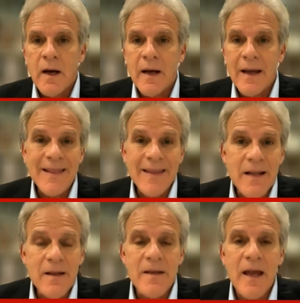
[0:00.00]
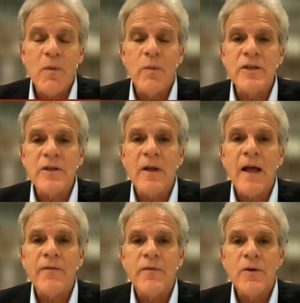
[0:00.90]
At the end of the day, we still
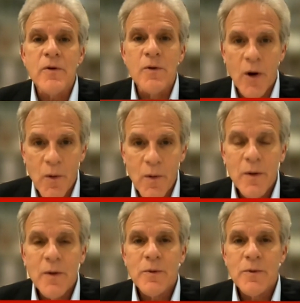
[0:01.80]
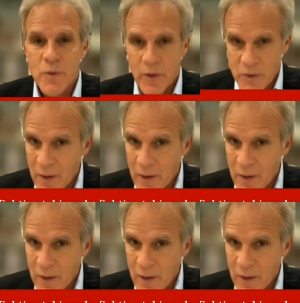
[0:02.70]
have no choice.